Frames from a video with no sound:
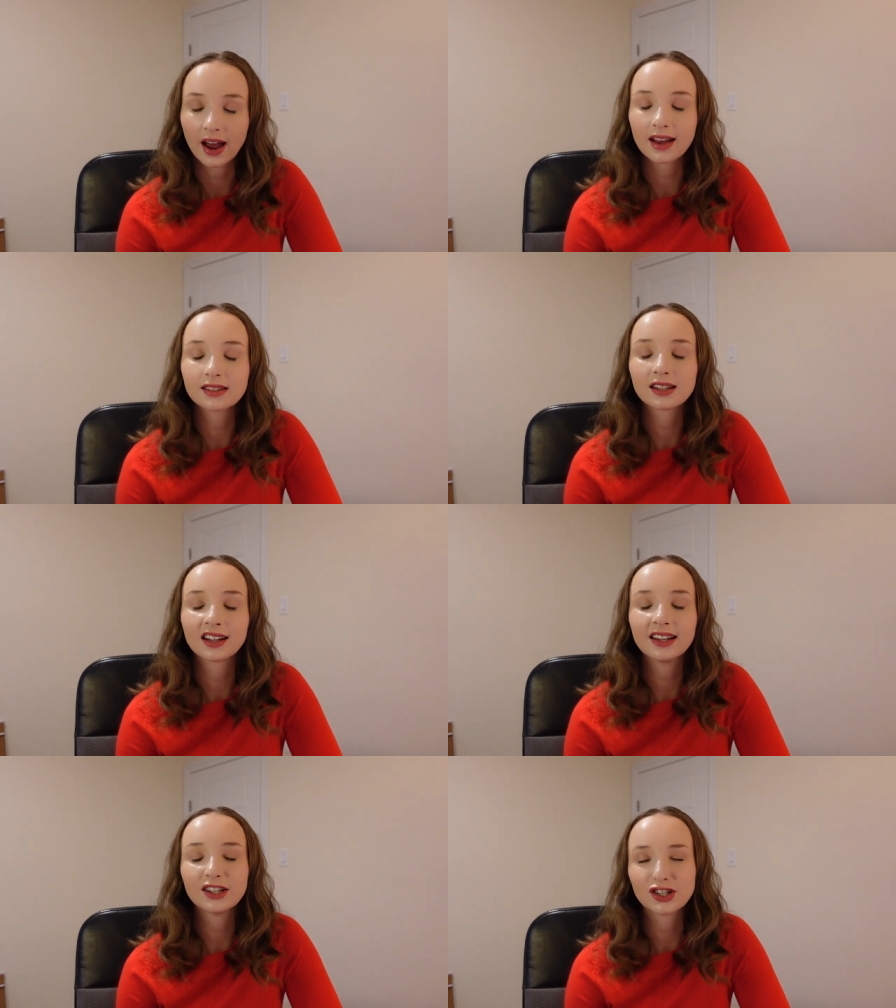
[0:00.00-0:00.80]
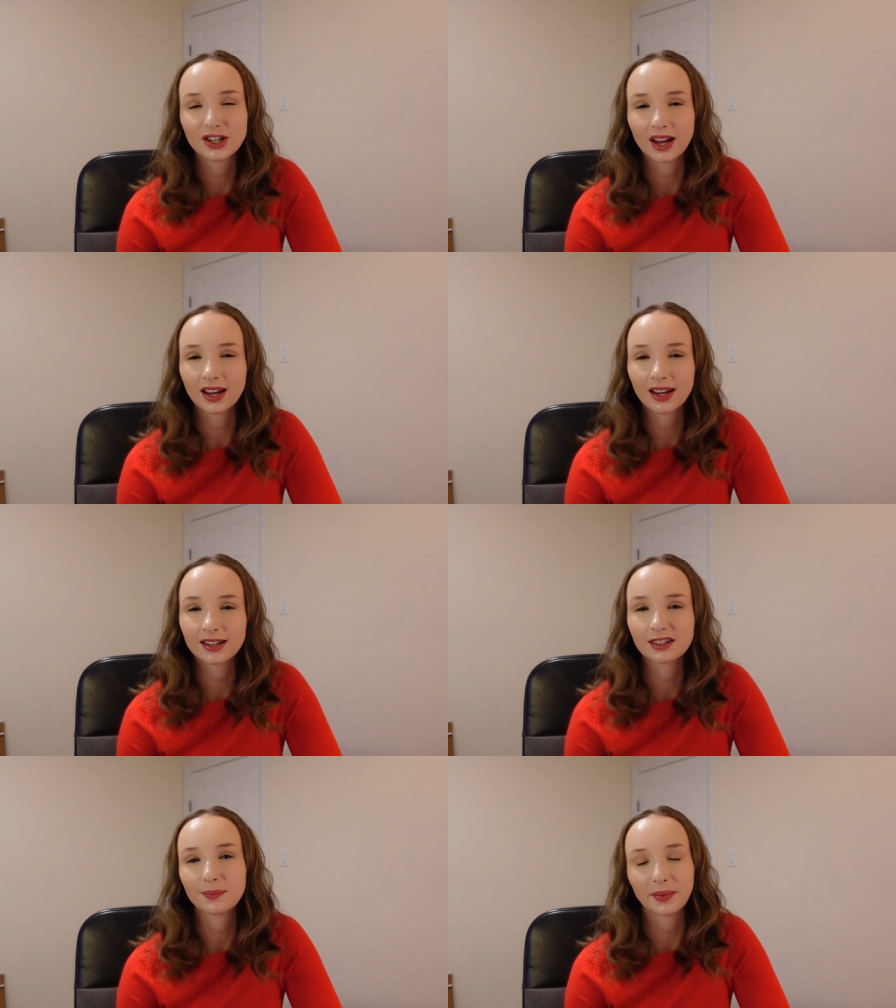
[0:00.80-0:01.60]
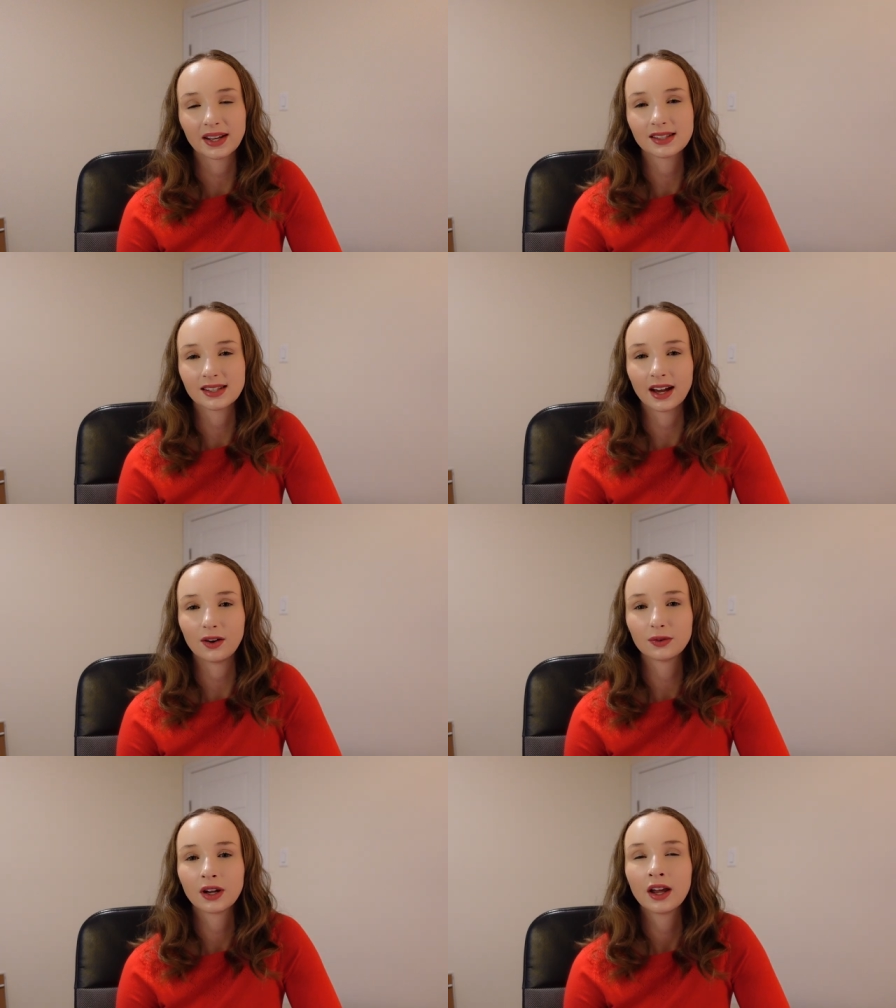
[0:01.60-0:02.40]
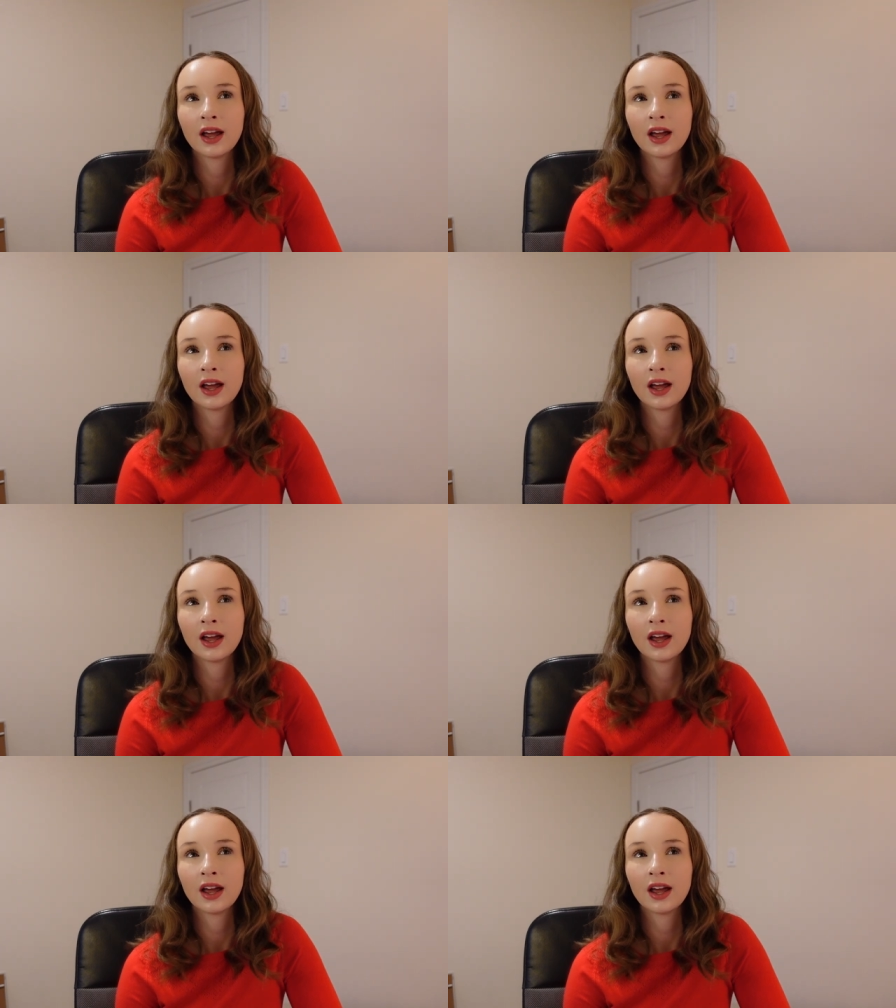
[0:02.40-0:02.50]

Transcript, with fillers: As cliché as it might sound,